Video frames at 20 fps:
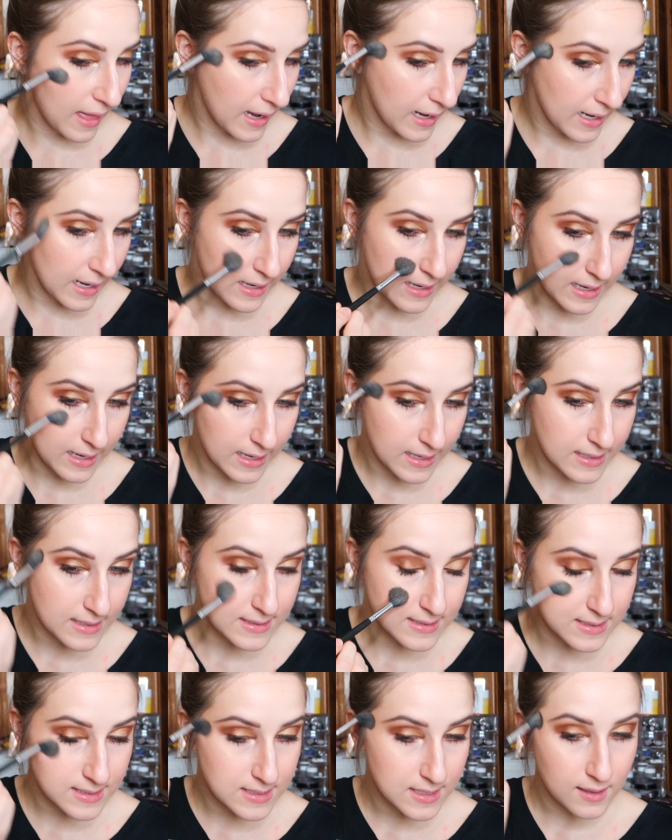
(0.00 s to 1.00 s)
that it
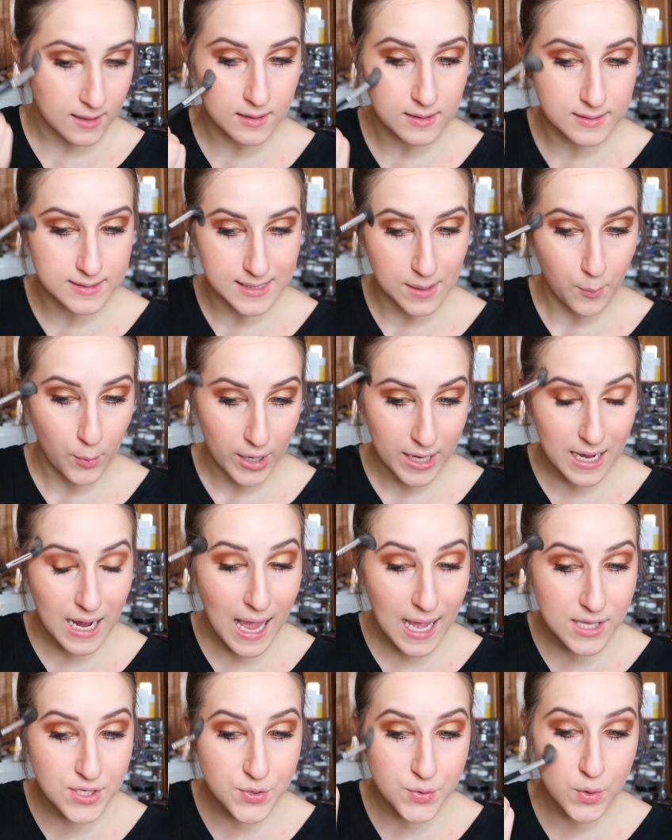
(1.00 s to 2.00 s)
is still somewhat
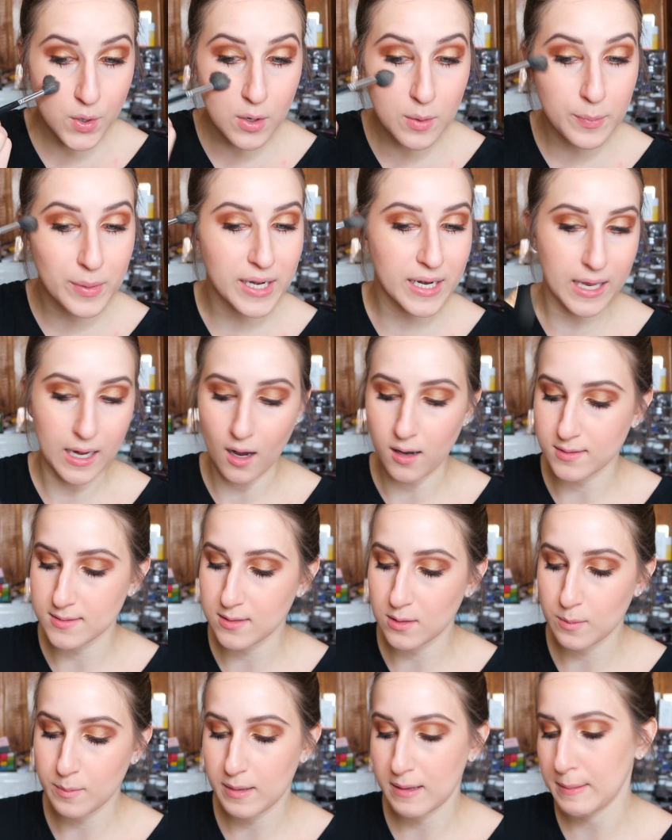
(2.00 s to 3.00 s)
natural, but it can
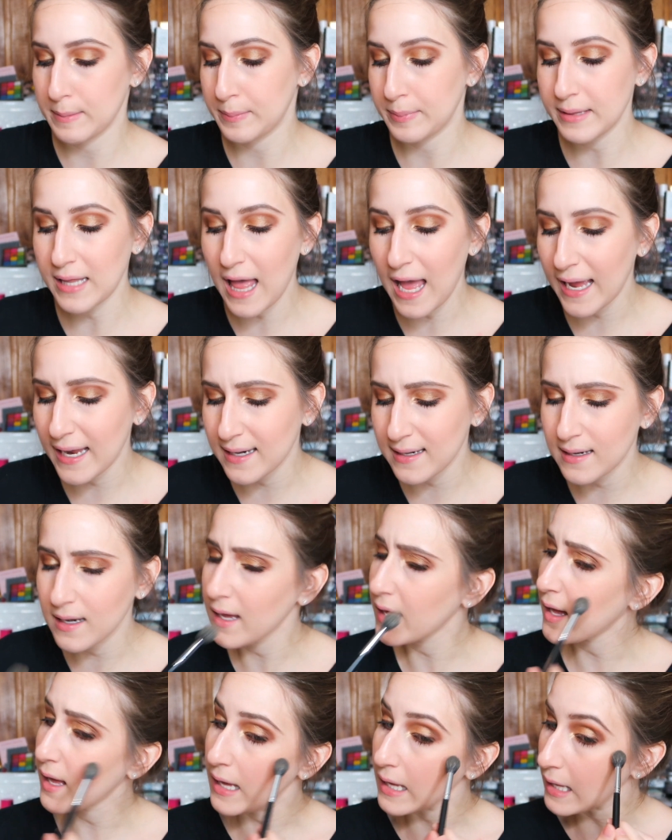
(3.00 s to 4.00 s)
also be
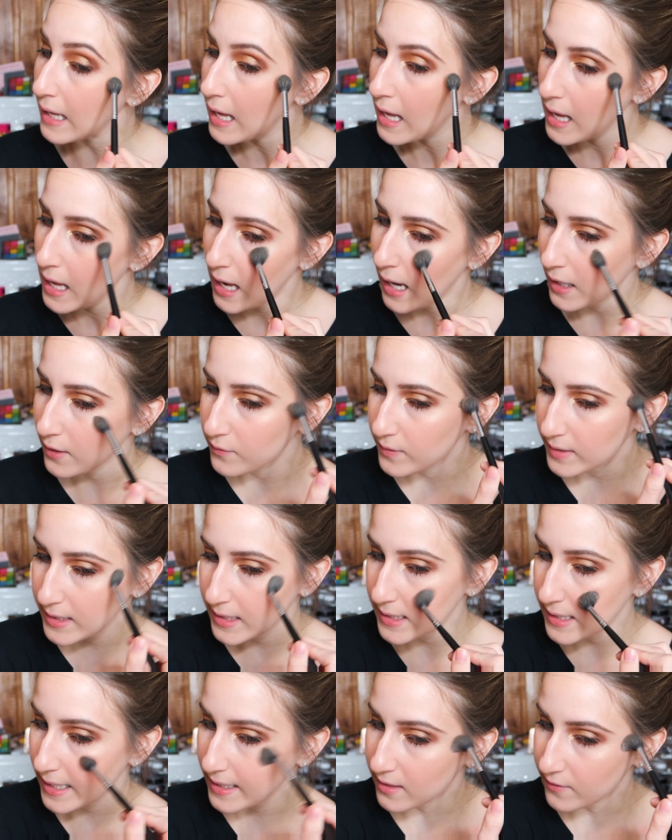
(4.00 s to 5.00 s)
blinding. I
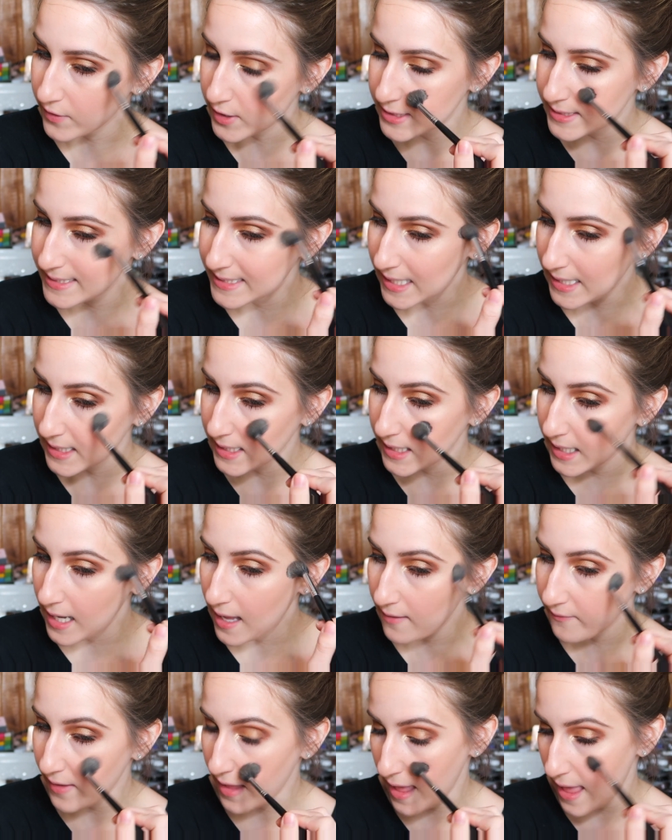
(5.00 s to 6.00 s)
really like the
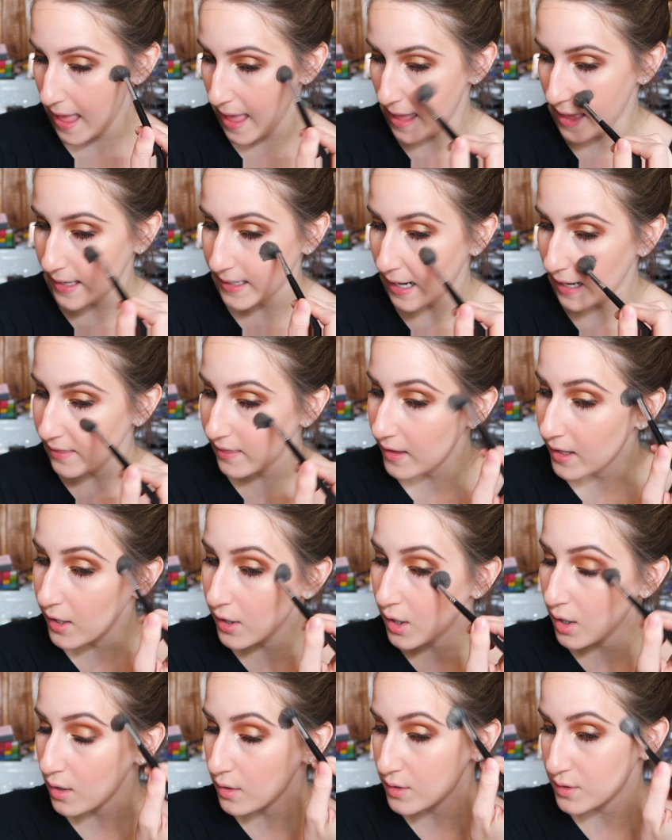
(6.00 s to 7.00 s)
versatility of it, and I think
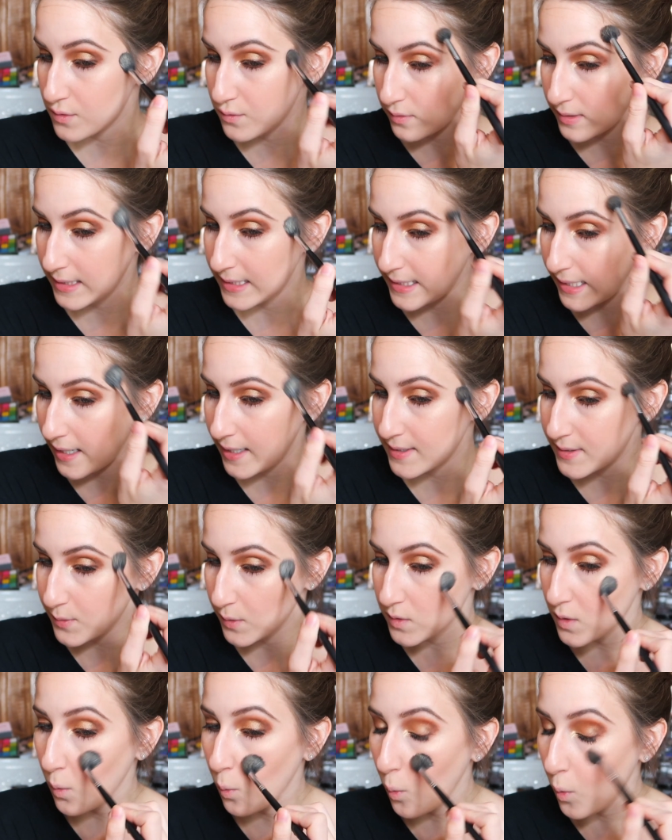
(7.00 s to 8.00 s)
it goes really nice
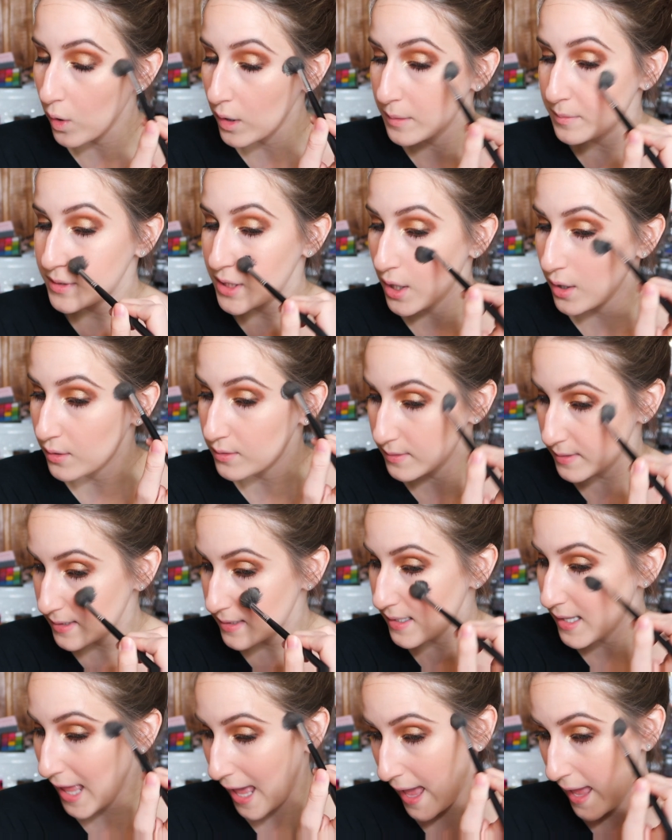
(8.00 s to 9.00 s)
with the warm tones
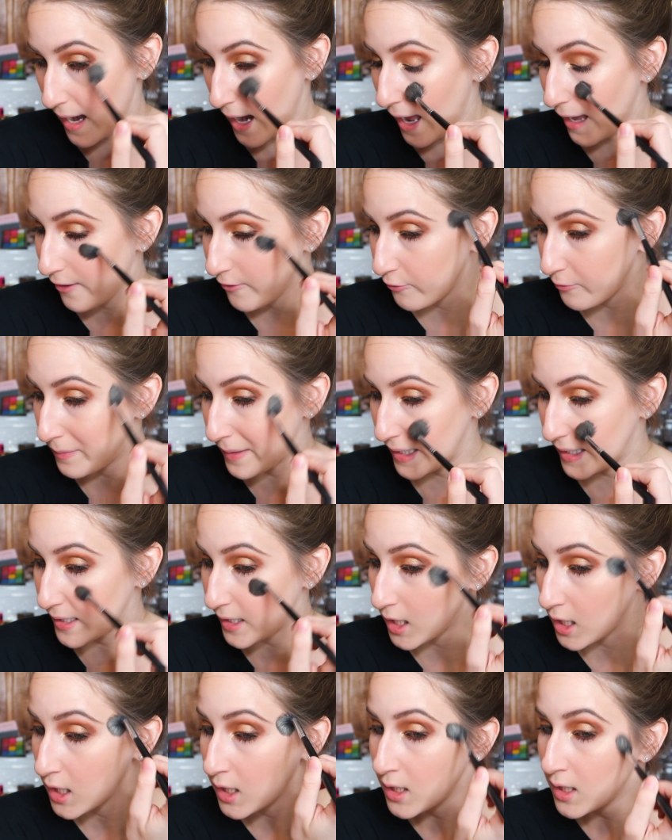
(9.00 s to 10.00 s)
that I've
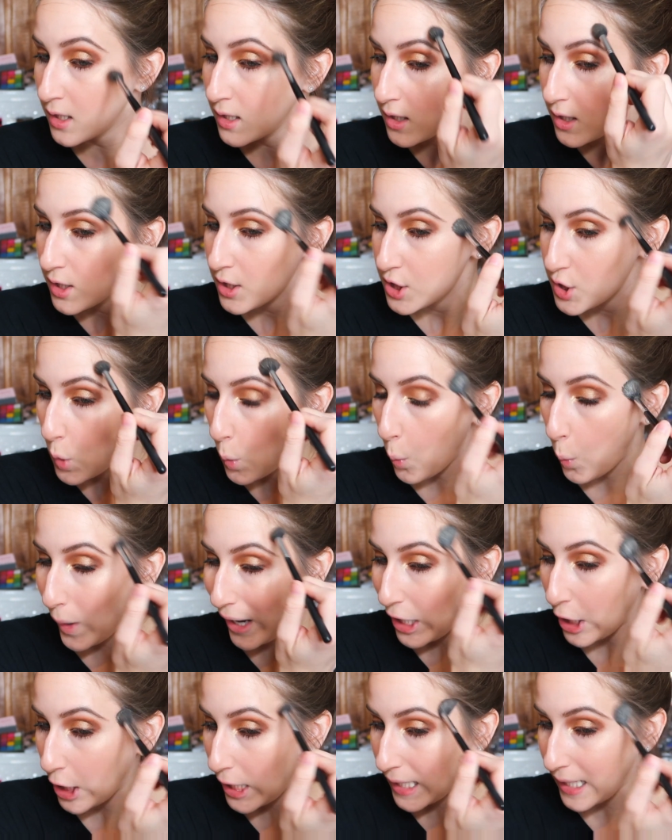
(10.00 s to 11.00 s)
been
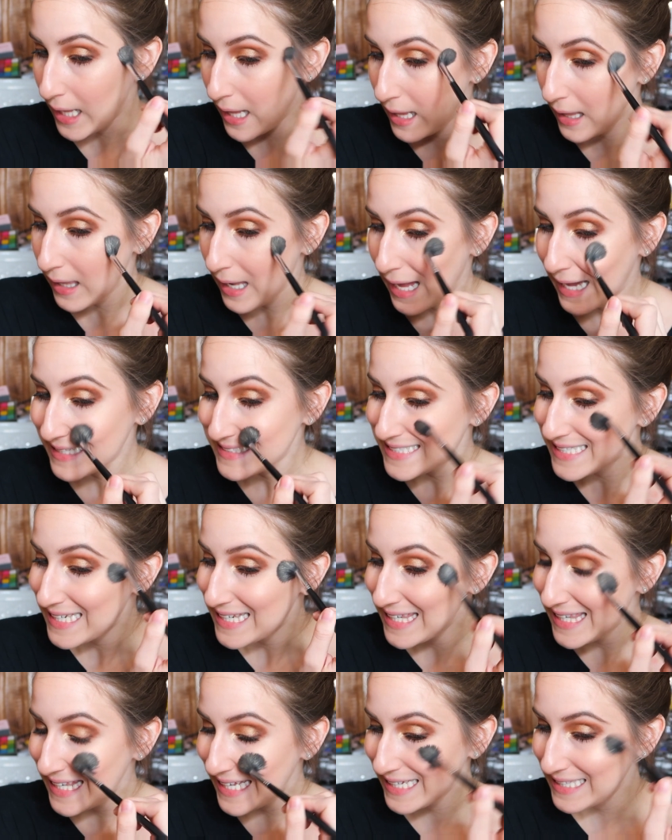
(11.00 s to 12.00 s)
wearing a lot
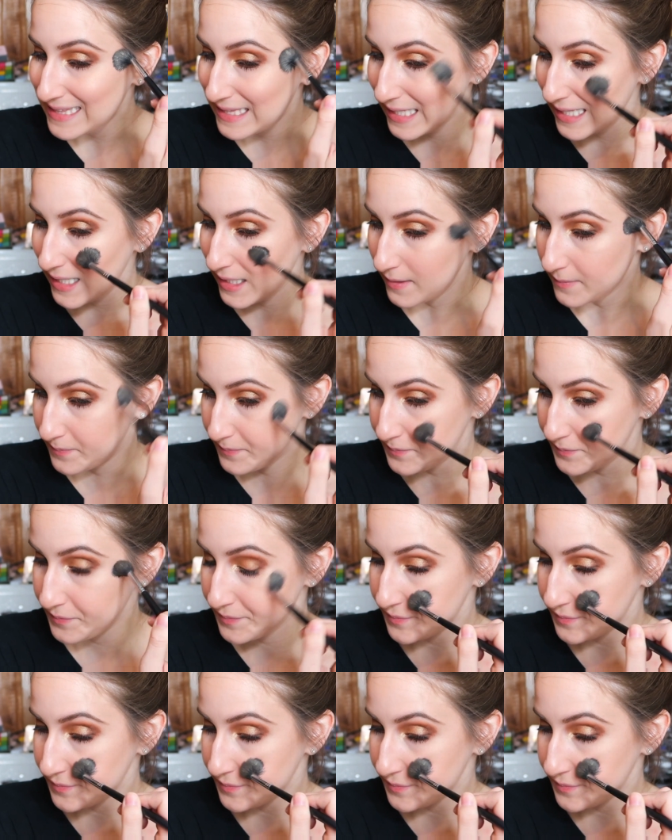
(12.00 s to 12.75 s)
lately.